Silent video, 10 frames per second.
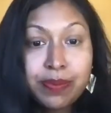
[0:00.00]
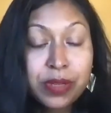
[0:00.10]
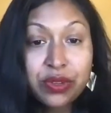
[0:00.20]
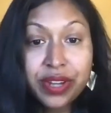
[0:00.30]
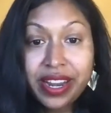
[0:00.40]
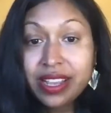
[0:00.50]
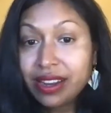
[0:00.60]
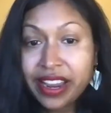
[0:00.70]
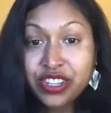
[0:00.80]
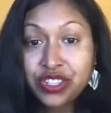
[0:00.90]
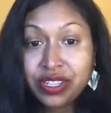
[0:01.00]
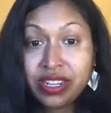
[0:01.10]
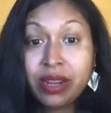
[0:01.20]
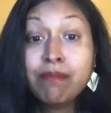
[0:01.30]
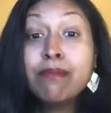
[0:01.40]
creating connection
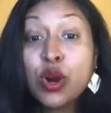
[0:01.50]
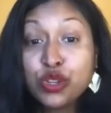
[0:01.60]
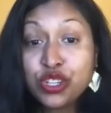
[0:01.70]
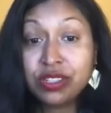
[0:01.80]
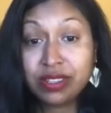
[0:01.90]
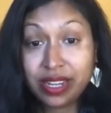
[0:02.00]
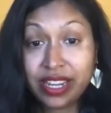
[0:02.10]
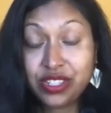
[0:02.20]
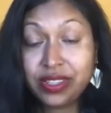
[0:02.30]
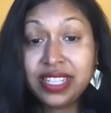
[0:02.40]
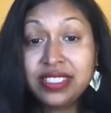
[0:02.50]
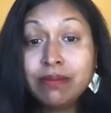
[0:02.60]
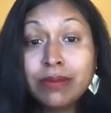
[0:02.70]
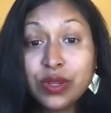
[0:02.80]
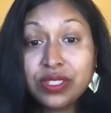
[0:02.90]
and emotional connection. That's the
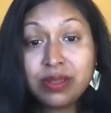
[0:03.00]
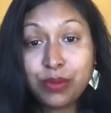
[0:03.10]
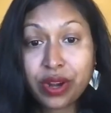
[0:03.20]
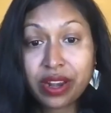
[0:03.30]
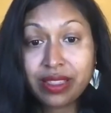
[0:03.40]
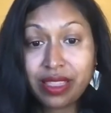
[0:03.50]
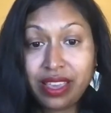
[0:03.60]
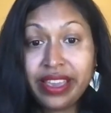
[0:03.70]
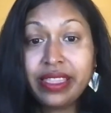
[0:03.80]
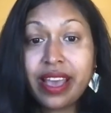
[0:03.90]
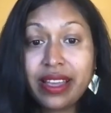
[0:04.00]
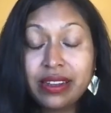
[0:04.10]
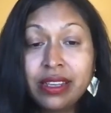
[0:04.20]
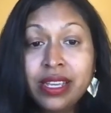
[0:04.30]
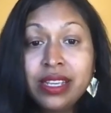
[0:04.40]
most important thing that
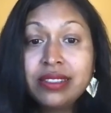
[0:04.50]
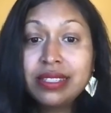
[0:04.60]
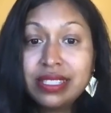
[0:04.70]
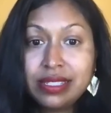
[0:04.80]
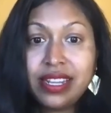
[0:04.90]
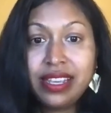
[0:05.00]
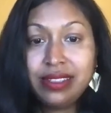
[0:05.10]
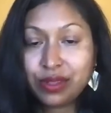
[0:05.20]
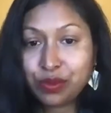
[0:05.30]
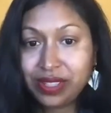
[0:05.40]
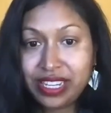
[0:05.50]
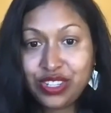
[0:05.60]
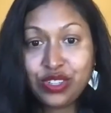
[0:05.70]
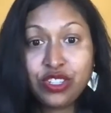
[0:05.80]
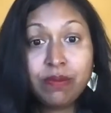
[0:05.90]
sustains a
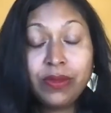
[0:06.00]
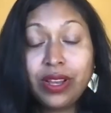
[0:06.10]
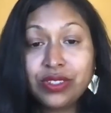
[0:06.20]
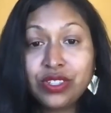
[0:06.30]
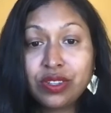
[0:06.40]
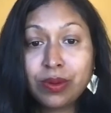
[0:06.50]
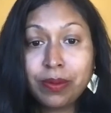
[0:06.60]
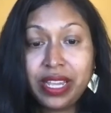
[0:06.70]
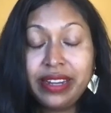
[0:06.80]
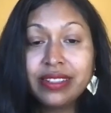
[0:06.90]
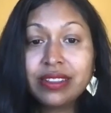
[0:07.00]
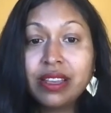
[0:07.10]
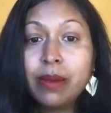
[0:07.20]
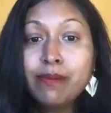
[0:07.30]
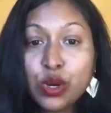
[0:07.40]
relationship long-term, is
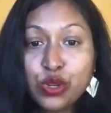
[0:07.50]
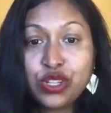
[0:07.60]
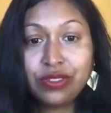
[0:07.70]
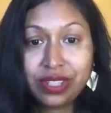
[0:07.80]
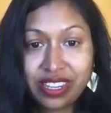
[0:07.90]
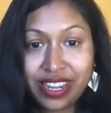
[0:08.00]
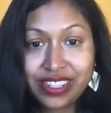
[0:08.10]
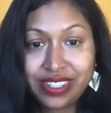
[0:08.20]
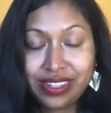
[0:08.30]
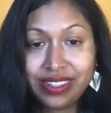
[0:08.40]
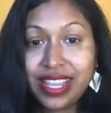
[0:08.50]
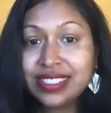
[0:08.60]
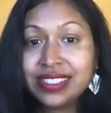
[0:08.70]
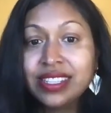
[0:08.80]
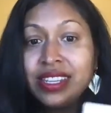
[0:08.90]
emotional connection.
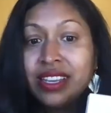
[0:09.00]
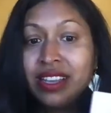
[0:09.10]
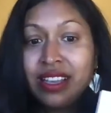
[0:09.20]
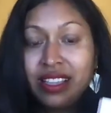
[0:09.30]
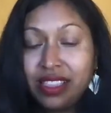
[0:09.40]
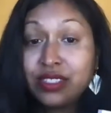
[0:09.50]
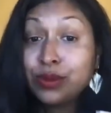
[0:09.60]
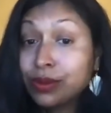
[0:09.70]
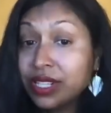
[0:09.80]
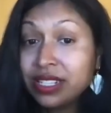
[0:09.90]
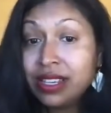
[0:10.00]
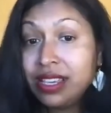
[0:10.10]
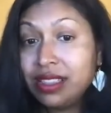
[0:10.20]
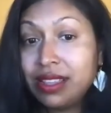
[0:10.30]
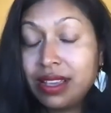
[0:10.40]
That's
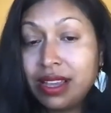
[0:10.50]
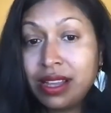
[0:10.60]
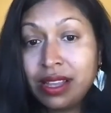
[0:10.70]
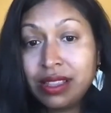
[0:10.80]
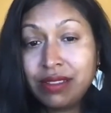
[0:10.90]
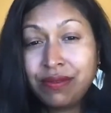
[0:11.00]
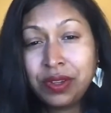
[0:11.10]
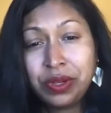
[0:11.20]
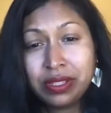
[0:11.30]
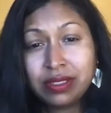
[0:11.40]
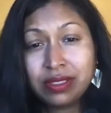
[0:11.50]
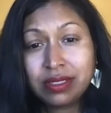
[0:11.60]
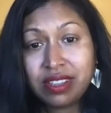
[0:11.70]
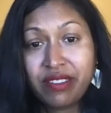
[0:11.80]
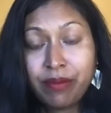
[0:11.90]
really the
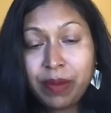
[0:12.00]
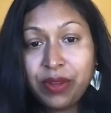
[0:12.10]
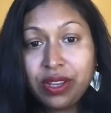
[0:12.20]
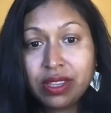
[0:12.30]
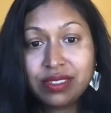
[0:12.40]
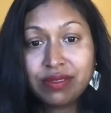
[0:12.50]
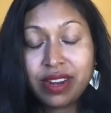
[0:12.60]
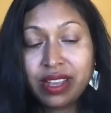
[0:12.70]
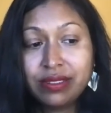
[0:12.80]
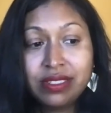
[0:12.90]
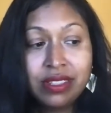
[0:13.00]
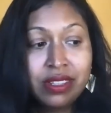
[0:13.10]
focus of my book, is around